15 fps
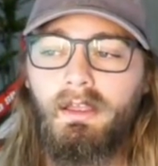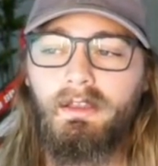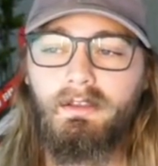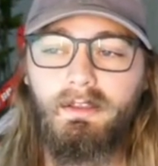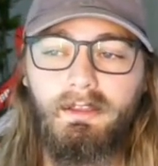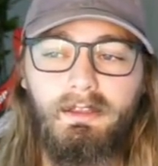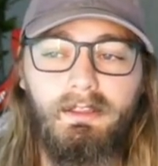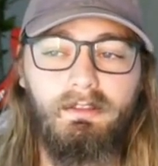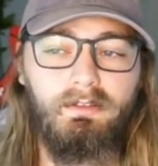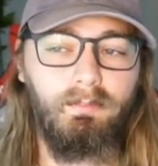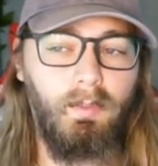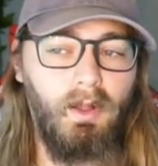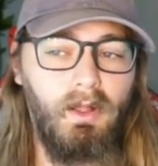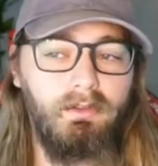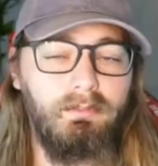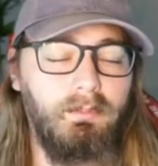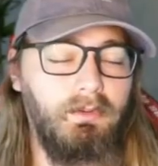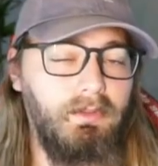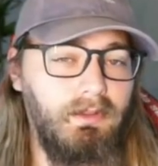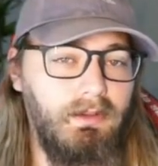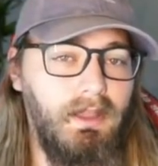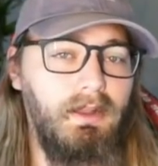It is possible
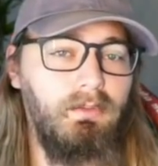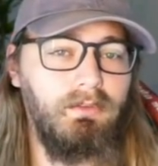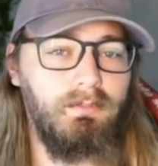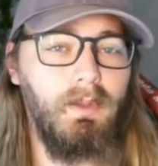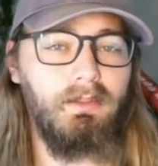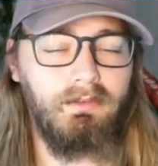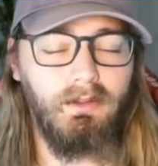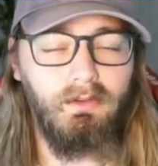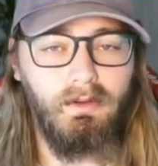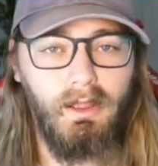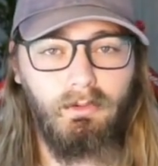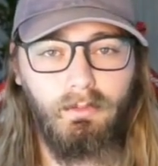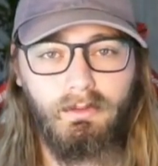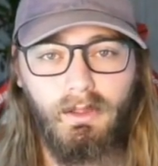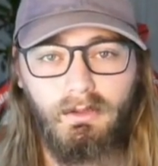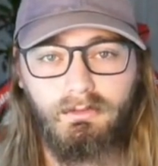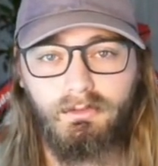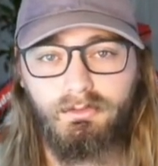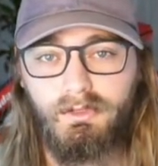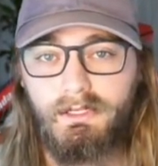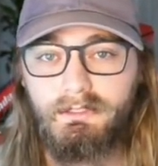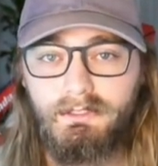that Ned was messing around with Doctor
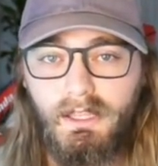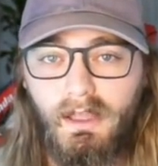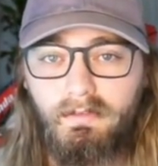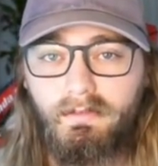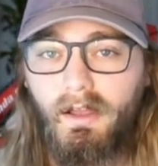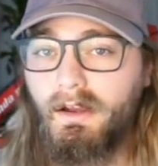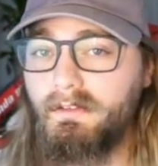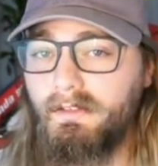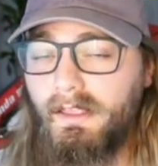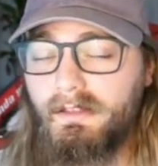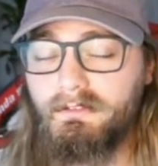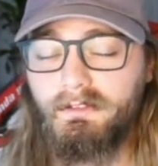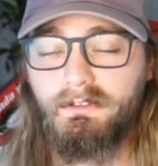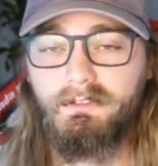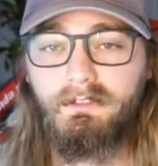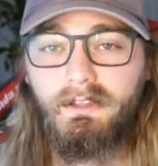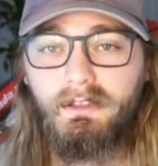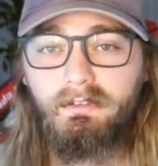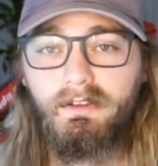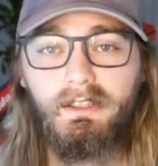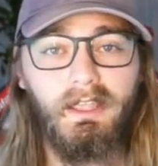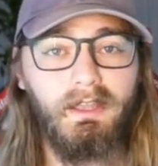Strange stuff, got his hands on a sling
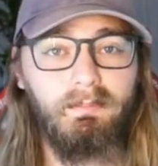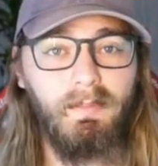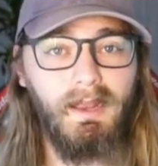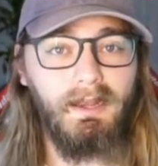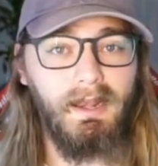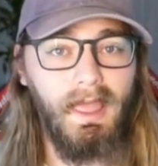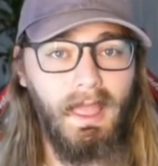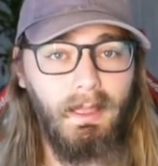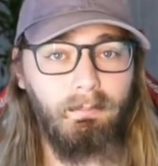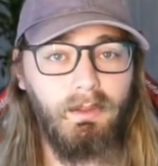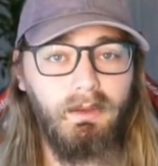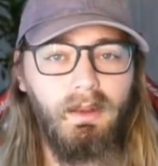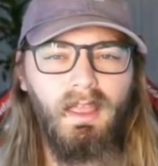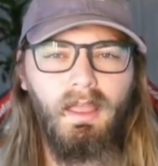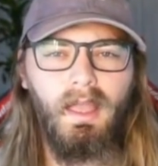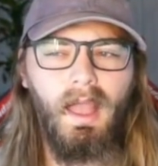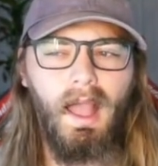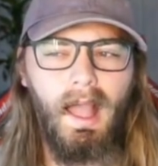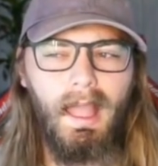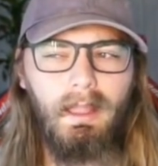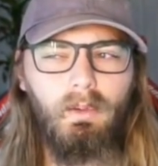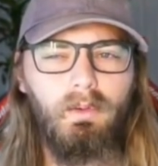ring, and made it happen.
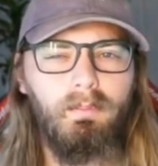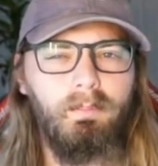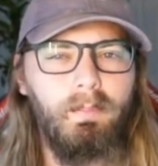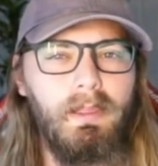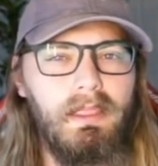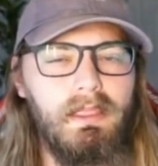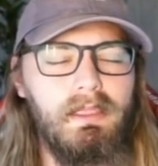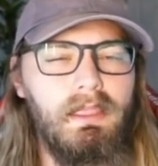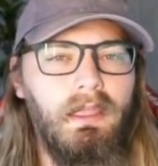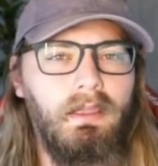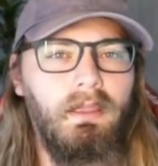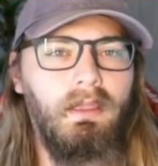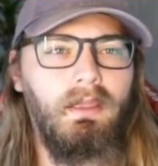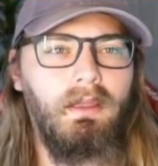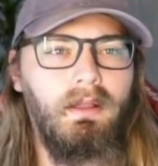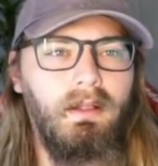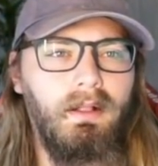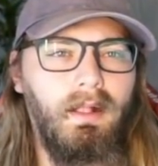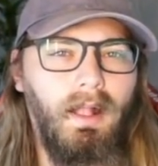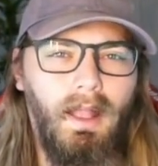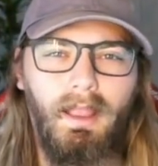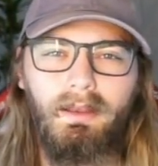I would be
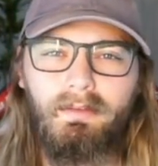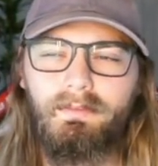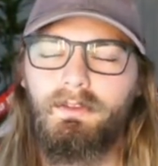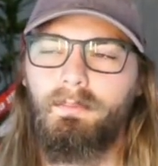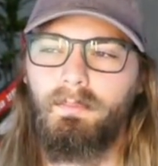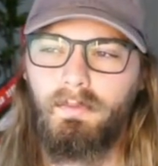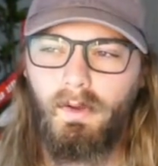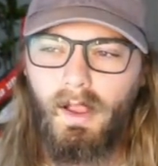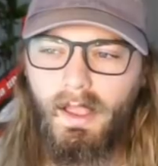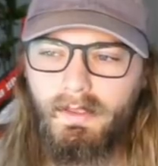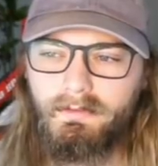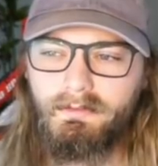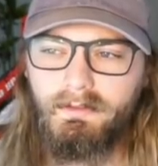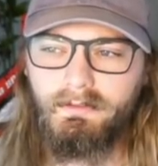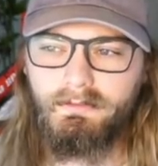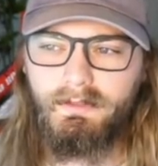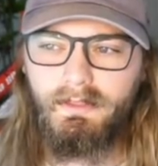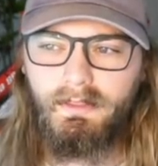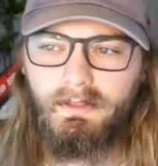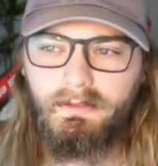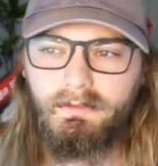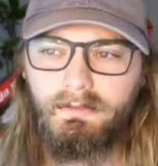kind of surprised to see
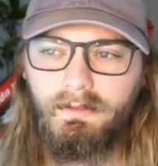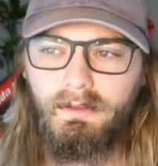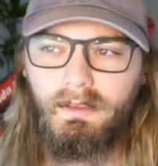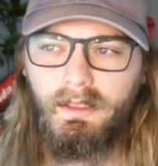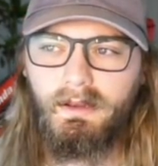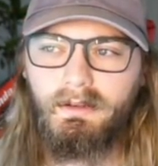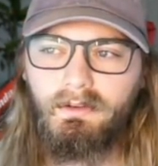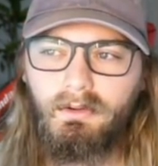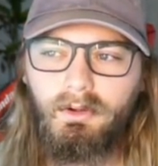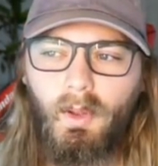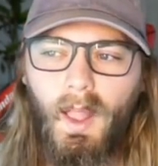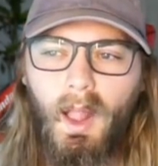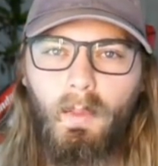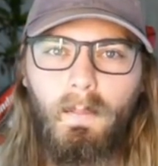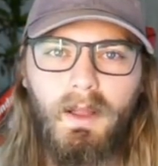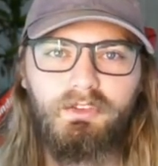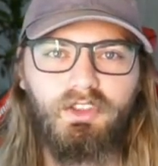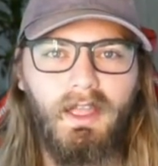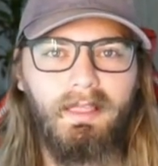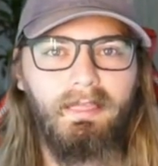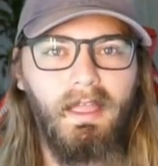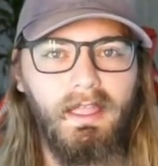this, and I don't know how much
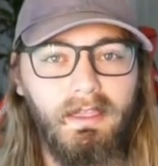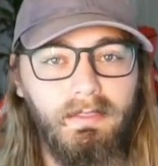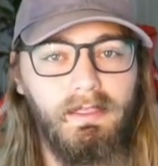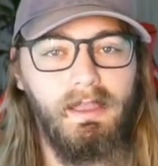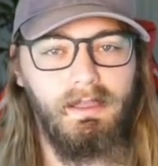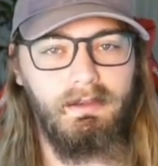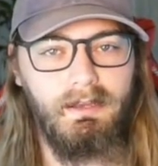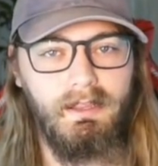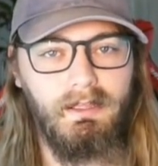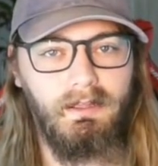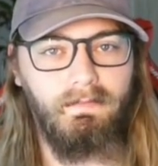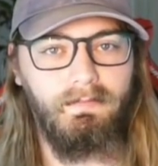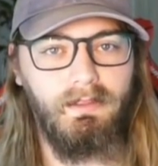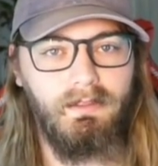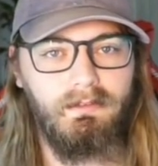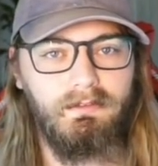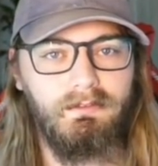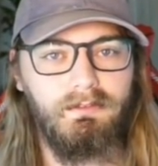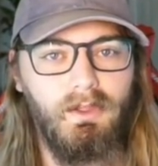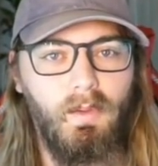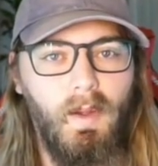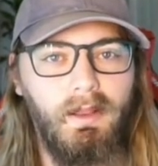I like the idea of this,
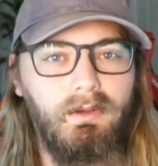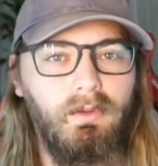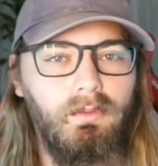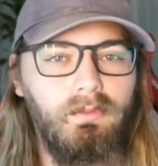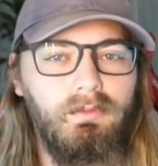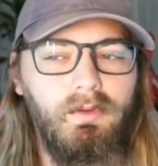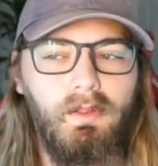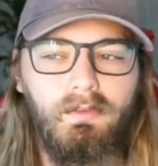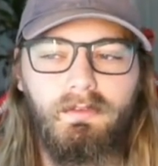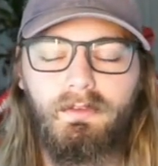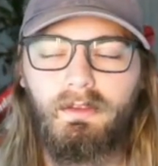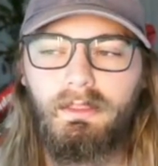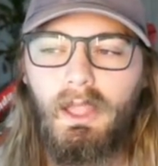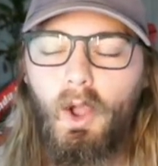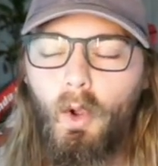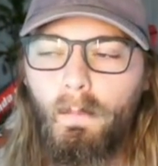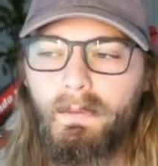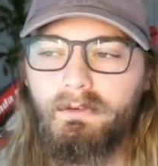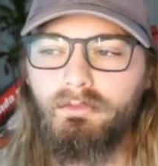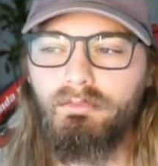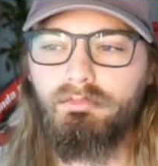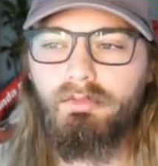so I don't necessarily hope
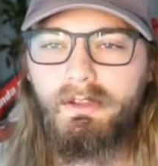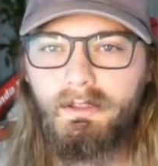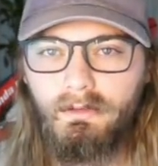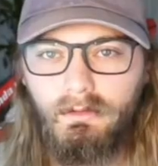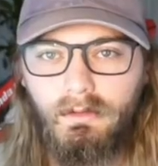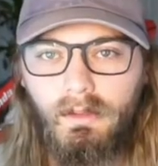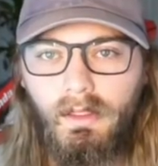it's real,